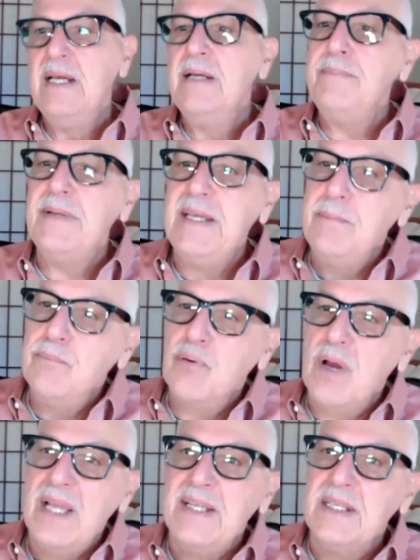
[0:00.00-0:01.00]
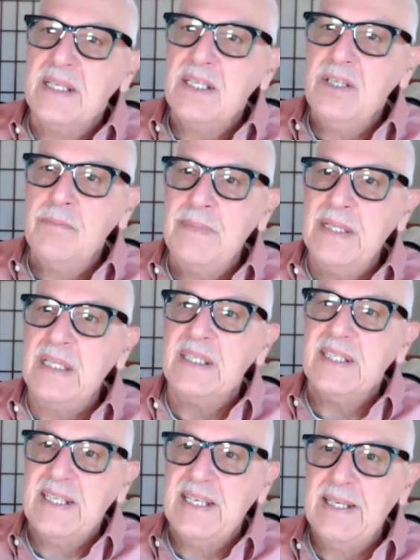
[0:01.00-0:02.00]
But he brought
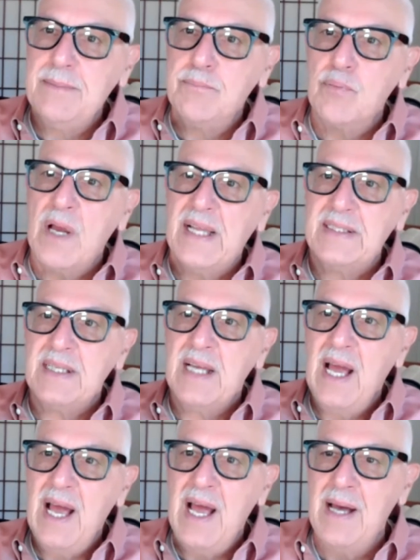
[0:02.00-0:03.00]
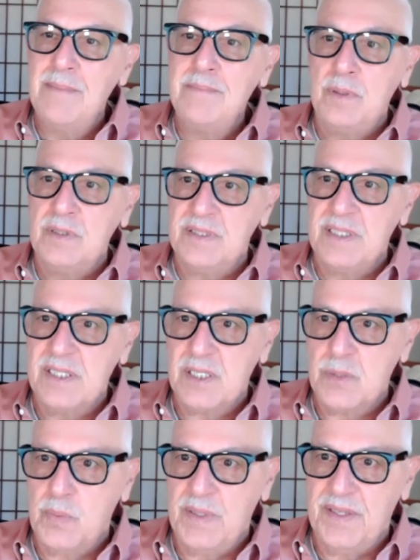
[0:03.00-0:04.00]
humility, he brought humbleness
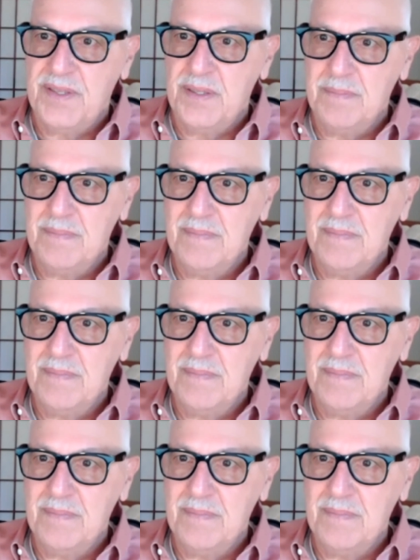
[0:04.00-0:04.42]
with him.